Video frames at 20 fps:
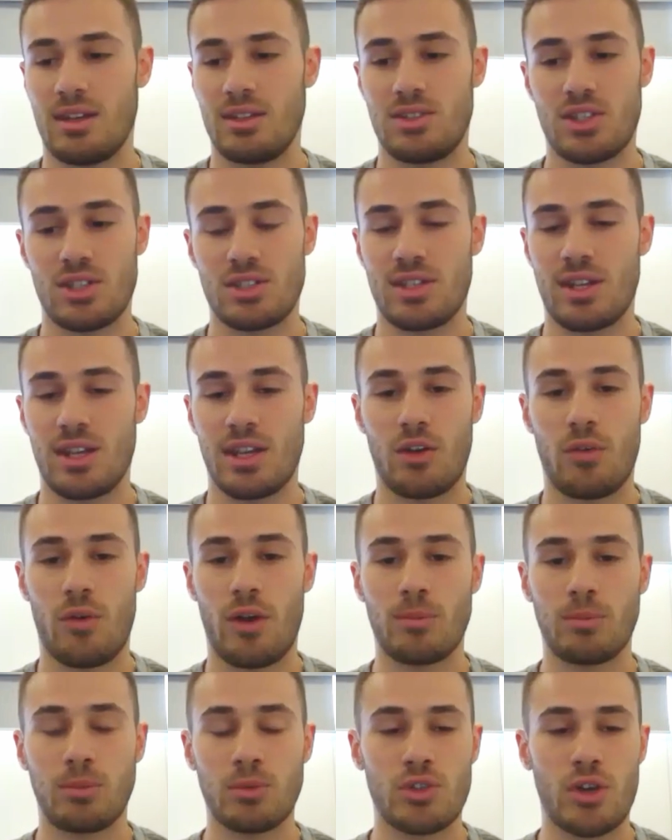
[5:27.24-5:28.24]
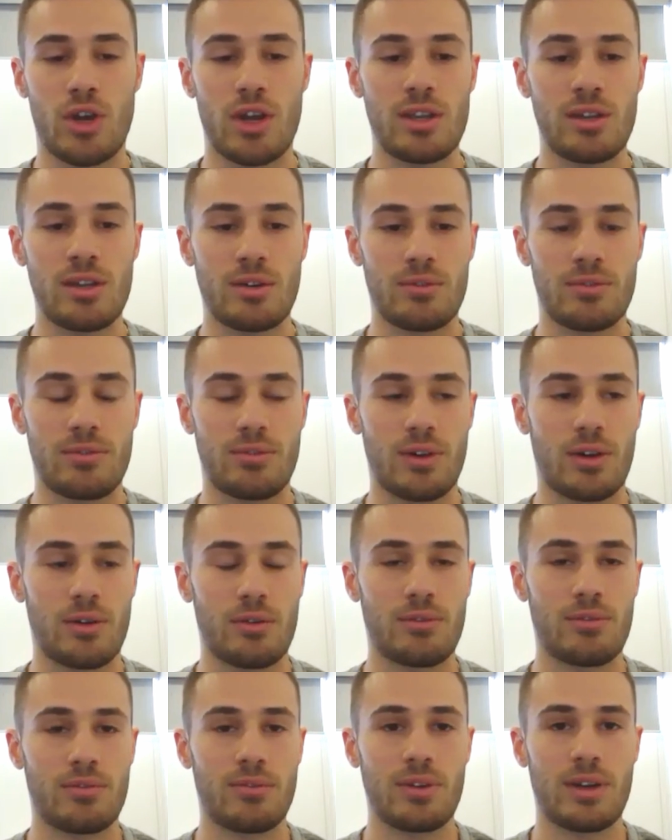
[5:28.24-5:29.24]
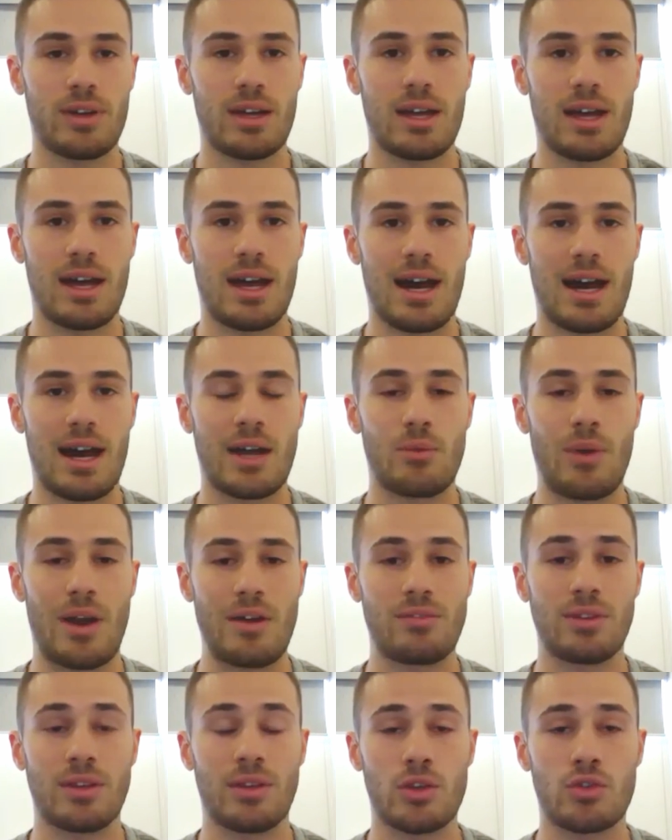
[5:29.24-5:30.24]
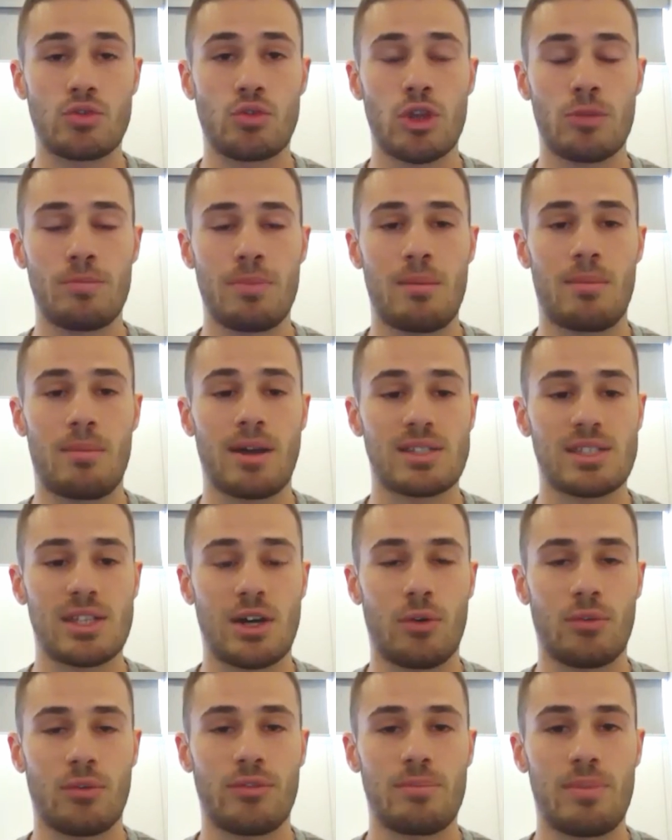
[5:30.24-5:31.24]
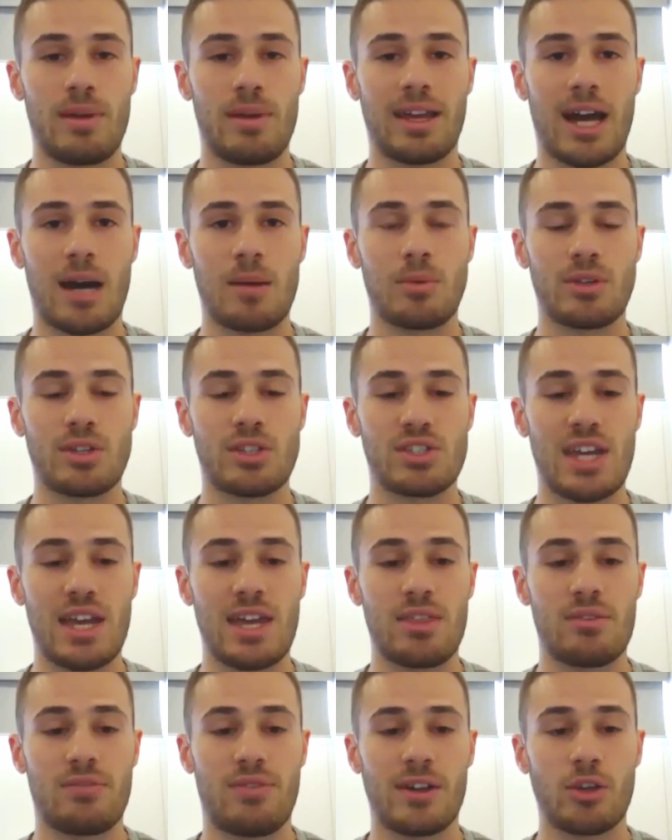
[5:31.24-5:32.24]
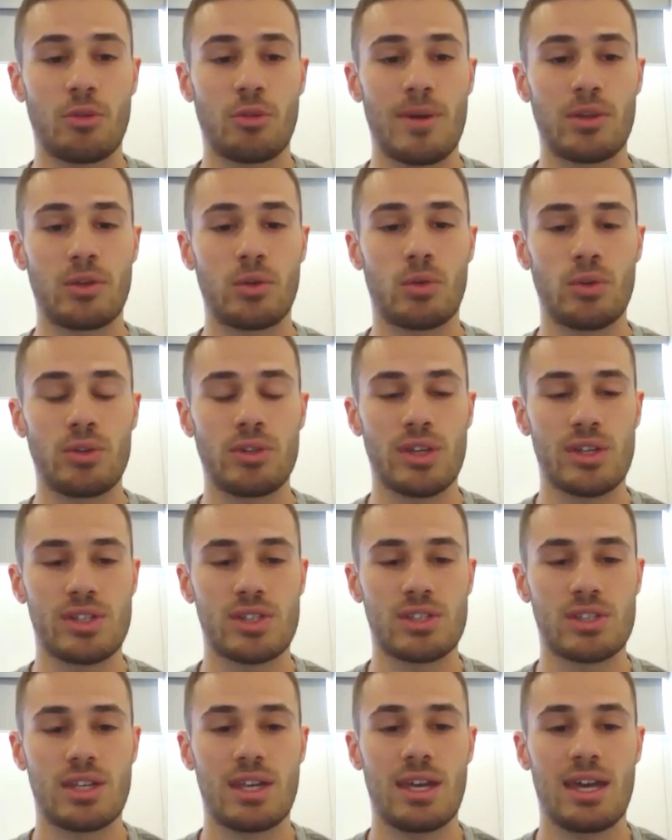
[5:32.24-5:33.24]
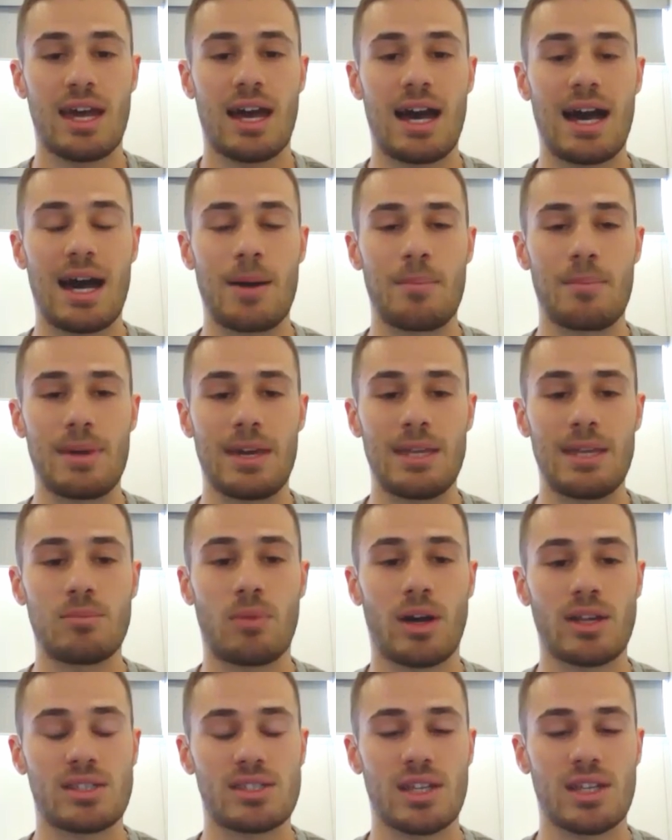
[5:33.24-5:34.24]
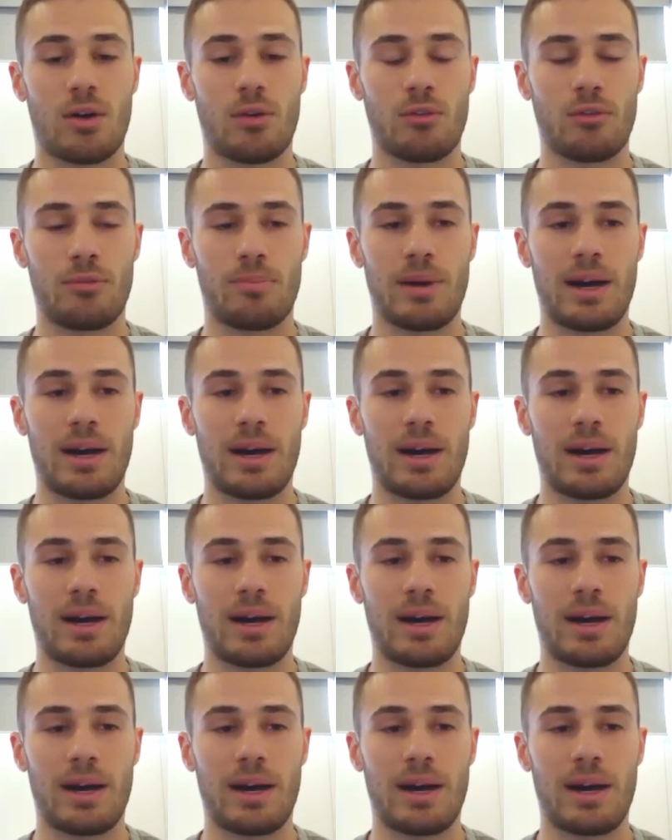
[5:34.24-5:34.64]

just an incredible journey of of unraveling the truth about myself and being able to see the fundamental goodness um, in myself.